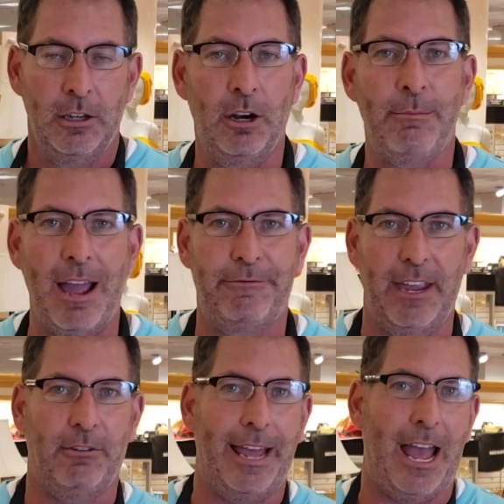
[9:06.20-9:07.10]
You know, my
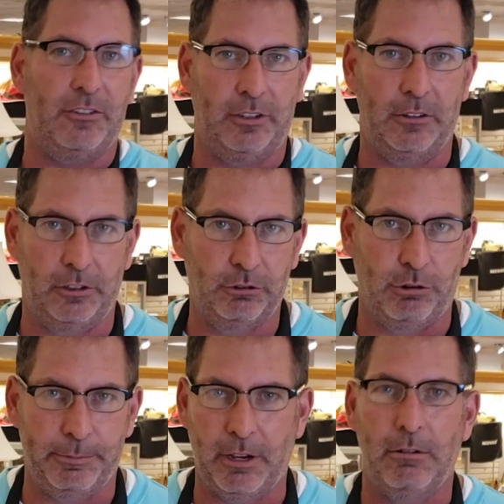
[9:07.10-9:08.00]
favorite assets is
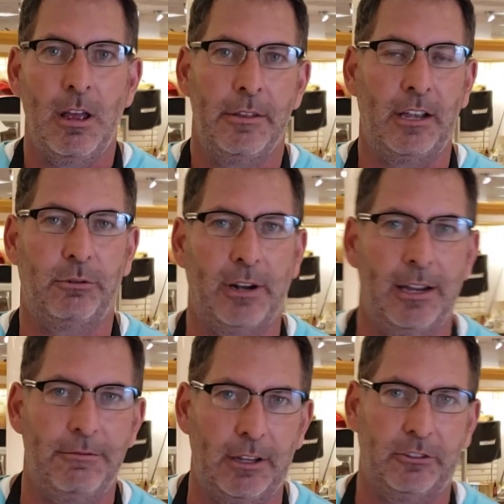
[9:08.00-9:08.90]
crypto. That's what I
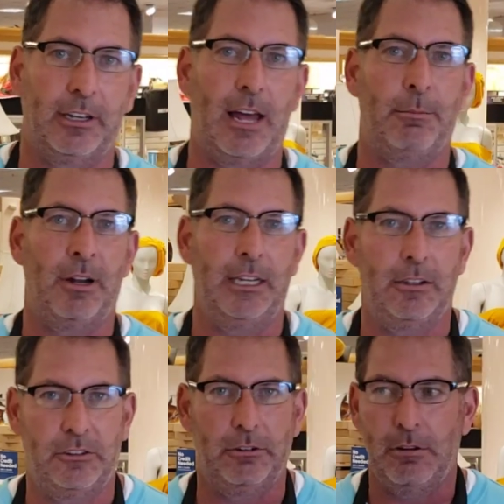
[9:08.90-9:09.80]
invest a lot of money
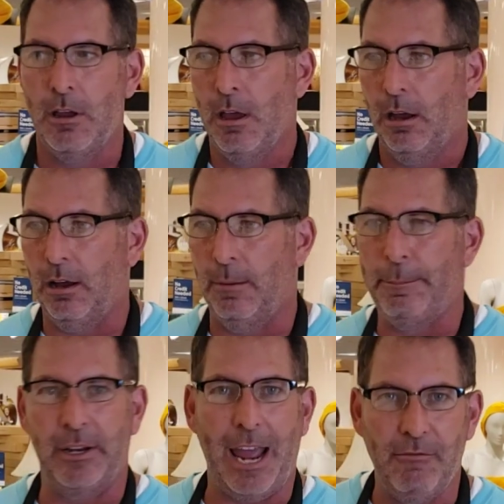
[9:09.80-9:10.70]
into.
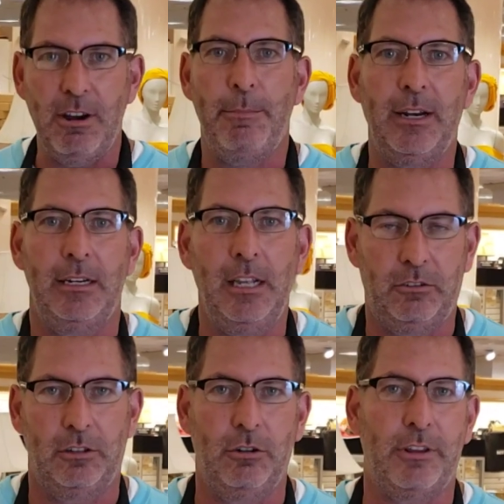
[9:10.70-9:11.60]
But everybody needs
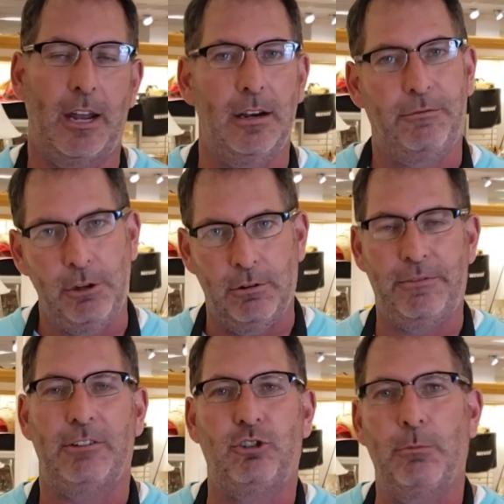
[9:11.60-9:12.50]
to do that. And if you
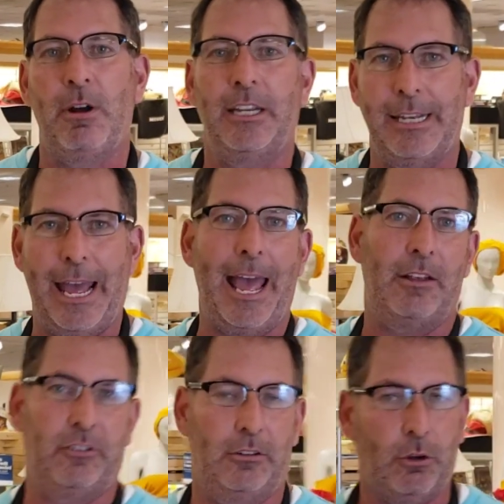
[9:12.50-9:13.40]
invest your money into
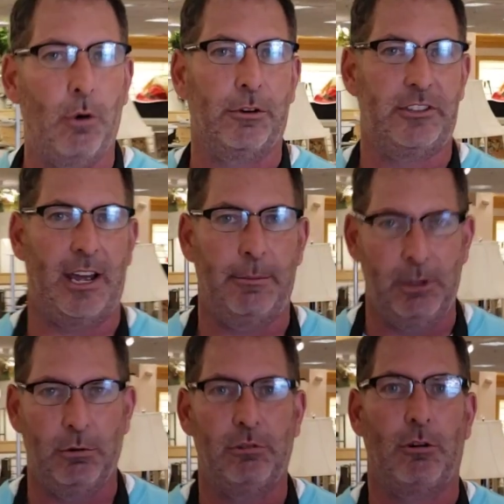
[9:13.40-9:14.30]
assets over time,
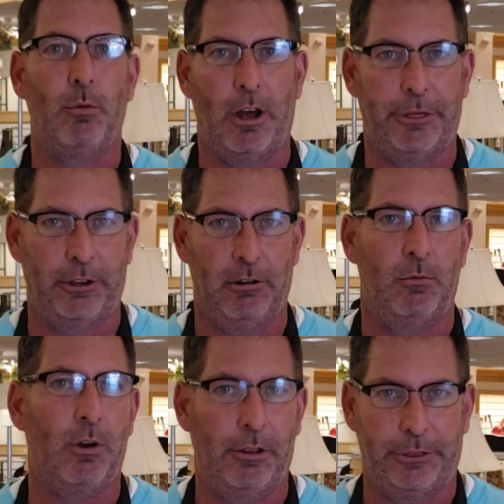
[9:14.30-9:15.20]
you will grow wealthier and
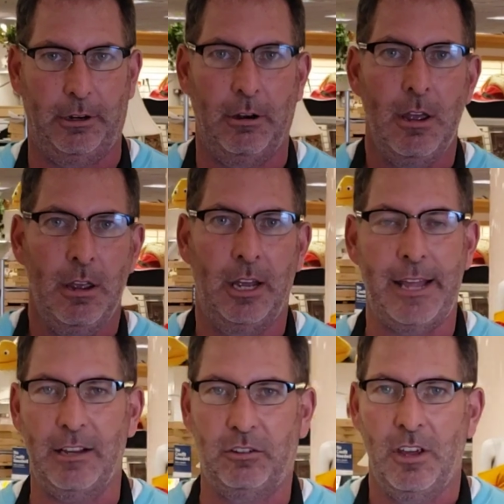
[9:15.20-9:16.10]
wealthier. Okay. And
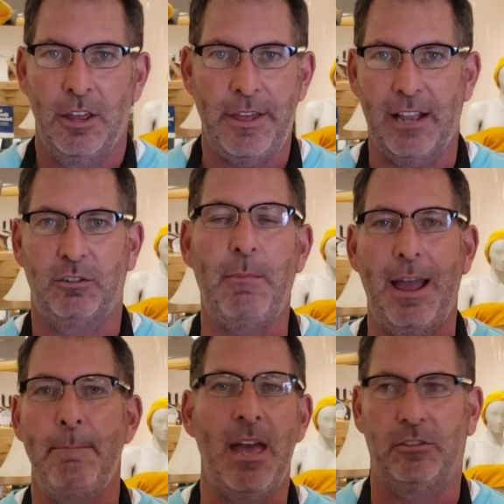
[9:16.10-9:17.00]
that's my
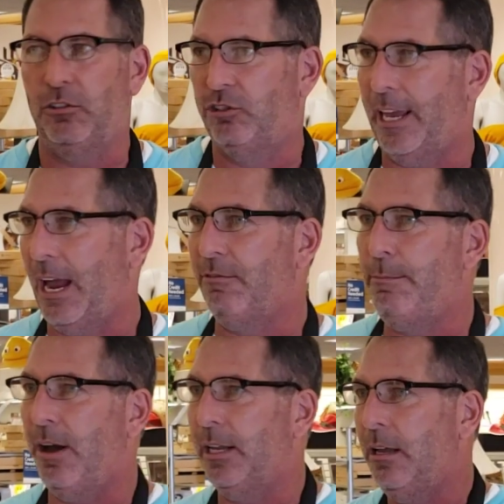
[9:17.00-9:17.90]
message to
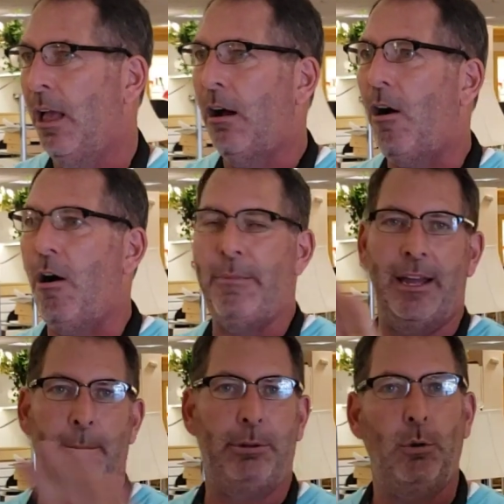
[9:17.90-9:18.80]
everybody. All my
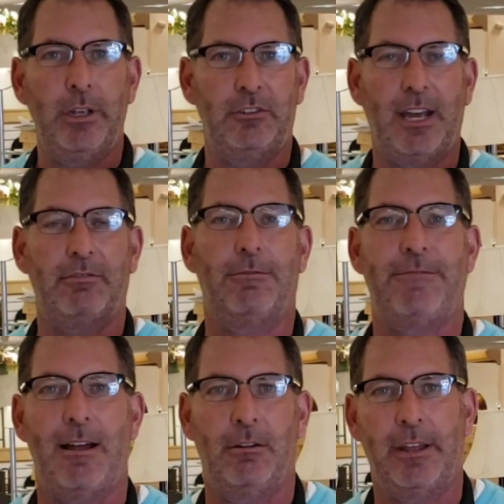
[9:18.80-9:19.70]
employees have to
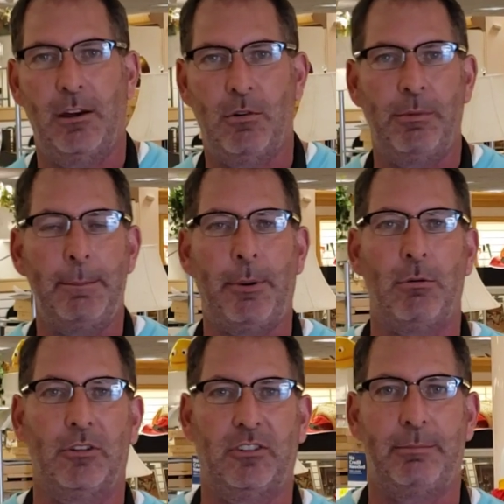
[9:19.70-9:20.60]
follow that. When we
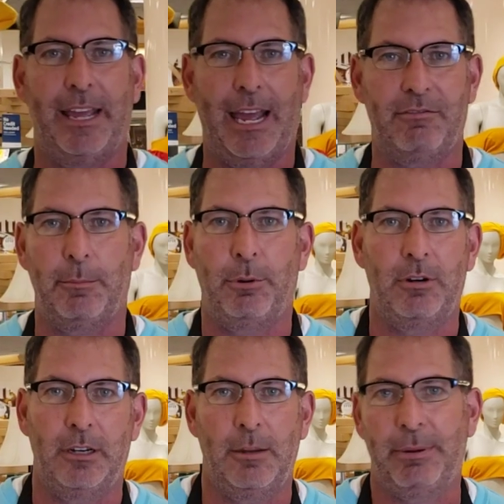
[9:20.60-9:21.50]
bonus them, they have to put
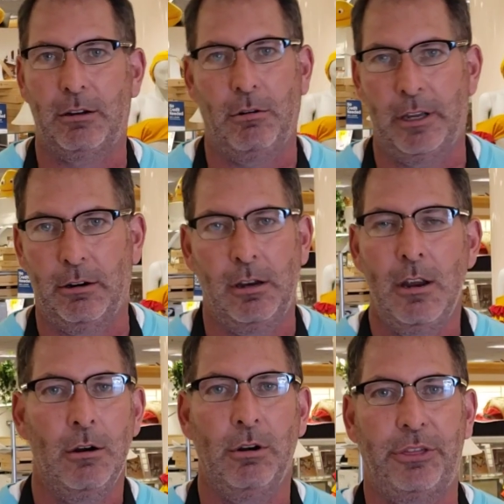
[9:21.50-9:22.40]
it into Bitcoin or
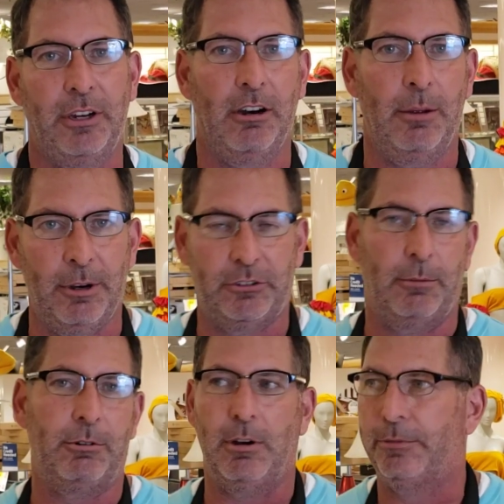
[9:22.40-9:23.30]
Ethereum or
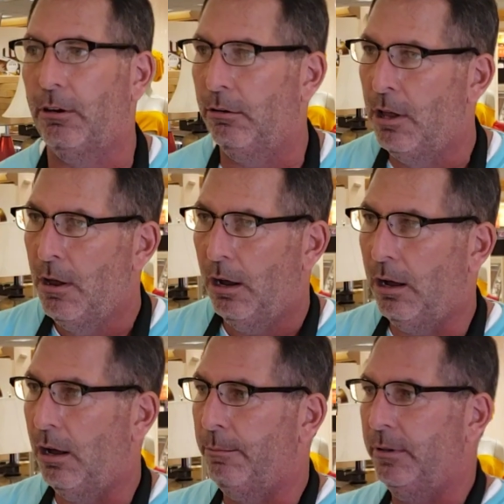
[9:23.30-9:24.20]
some crypto.
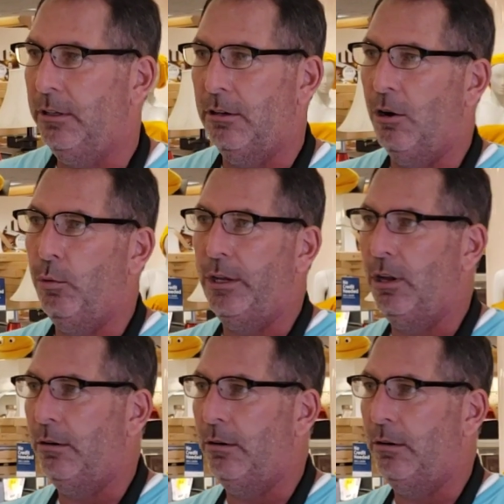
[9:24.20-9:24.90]
You know,